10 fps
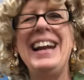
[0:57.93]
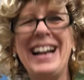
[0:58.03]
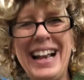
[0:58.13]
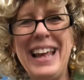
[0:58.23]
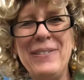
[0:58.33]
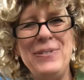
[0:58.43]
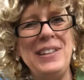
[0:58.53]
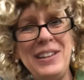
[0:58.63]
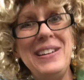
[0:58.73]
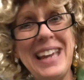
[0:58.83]
Cliff,
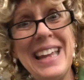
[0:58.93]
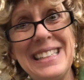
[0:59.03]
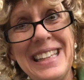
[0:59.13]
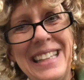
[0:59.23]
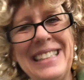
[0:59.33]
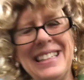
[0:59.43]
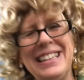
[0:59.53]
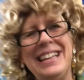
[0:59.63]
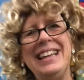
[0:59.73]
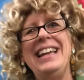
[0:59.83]
do you get it?
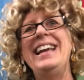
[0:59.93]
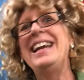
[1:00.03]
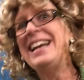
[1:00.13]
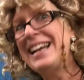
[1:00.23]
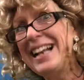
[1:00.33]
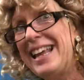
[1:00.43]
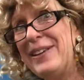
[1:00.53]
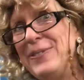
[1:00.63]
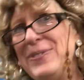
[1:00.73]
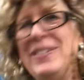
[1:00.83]

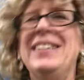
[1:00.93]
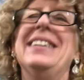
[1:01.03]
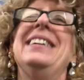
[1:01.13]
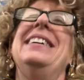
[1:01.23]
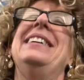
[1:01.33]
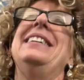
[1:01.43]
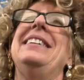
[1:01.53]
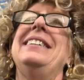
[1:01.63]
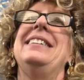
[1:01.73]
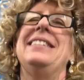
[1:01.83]
Cliff.
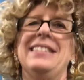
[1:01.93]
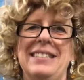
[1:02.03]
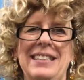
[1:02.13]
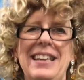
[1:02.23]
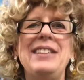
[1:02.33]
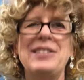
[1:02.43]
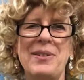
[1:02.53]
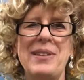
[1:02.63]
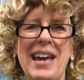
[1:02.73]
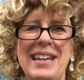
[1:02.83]
It's
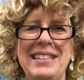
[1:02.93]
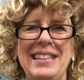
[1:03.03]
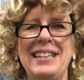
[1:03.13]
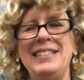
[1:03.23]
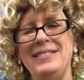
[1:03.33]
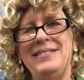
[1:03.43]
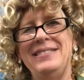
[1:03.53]
okay, dear.